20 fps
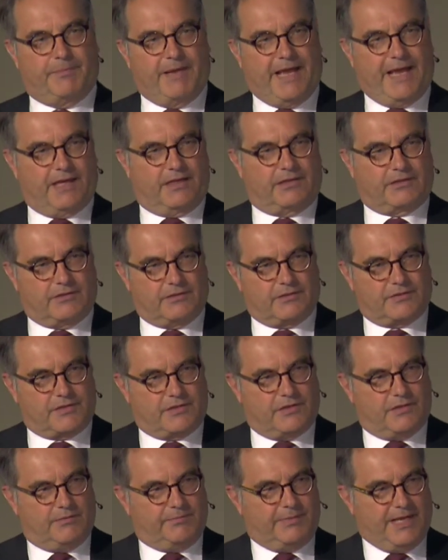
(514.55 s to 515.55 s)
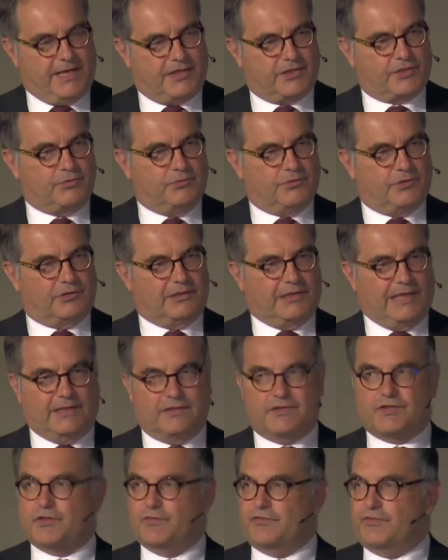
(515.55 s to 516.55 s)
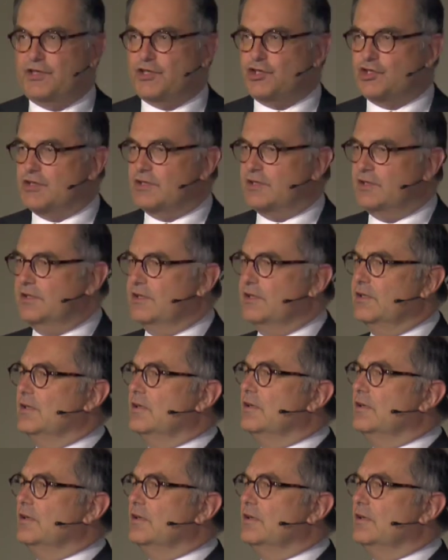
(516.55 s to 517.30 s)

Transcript: banks do not lend sufficiently,